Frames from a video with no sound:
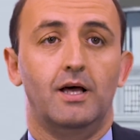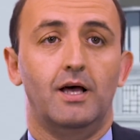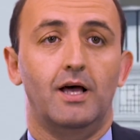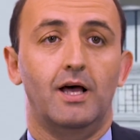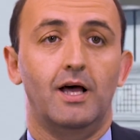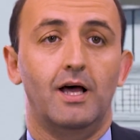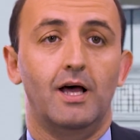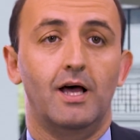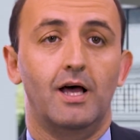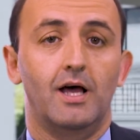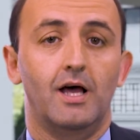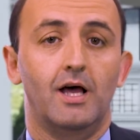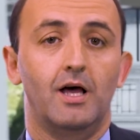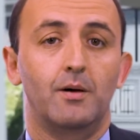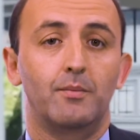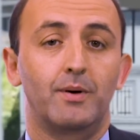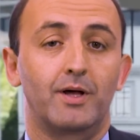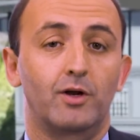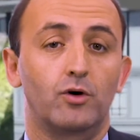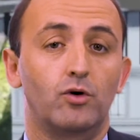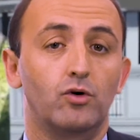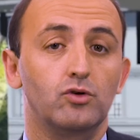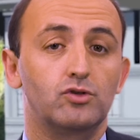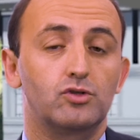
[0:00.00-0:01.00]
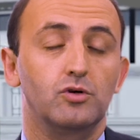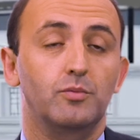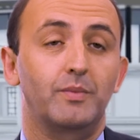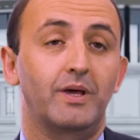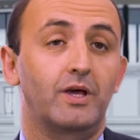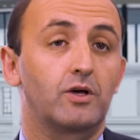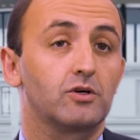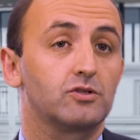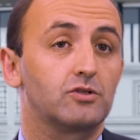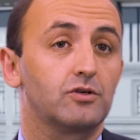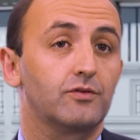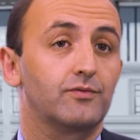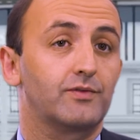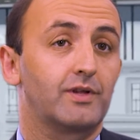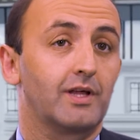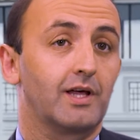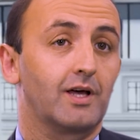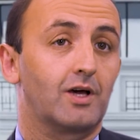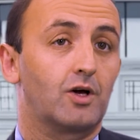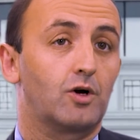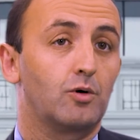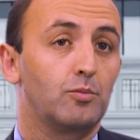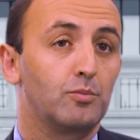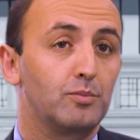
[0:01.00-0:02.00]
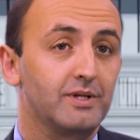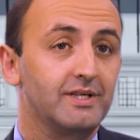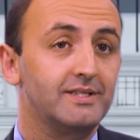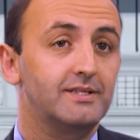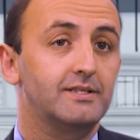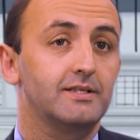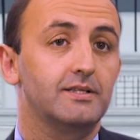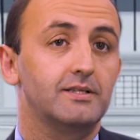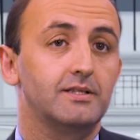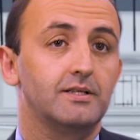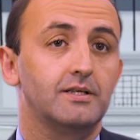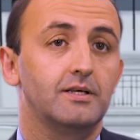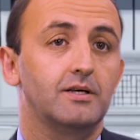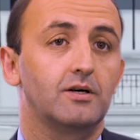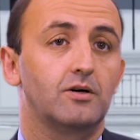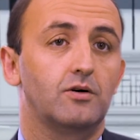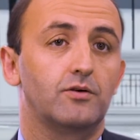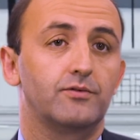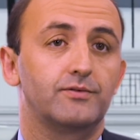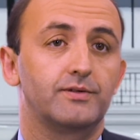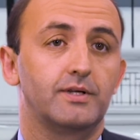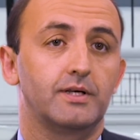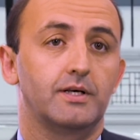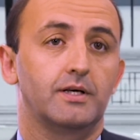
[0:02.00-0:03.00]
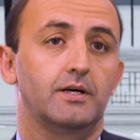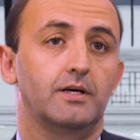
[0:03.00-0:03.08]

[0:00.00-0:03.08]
but also because of the complexity of